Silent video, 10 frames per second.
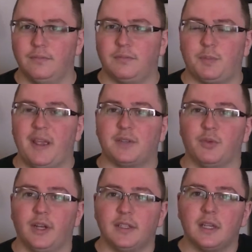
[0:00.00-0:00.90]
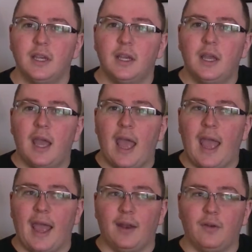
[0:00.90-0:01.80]
Space Marines,
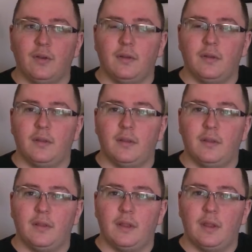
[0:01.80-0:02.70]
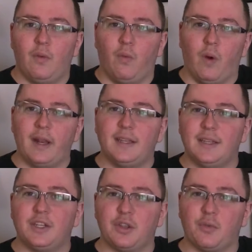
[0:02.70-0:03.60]
and what it
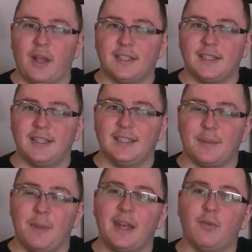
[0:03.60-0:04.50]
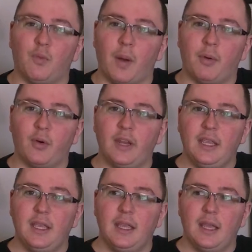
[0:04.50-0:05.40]
did to the resin is it made it
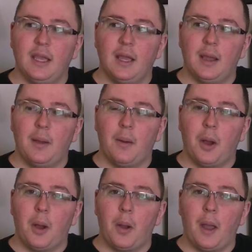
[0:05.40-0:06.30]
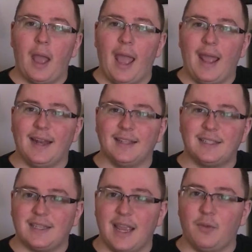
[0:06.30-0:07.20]
rubbery, and it
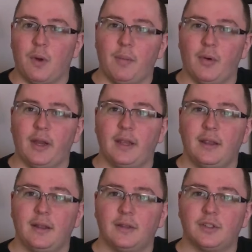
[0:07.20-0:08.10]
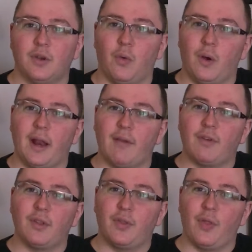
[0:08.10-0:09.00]
stayed rubbery. So
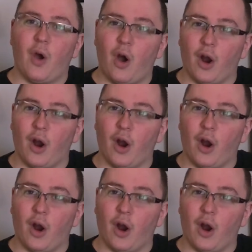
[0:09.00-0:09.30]
whatever the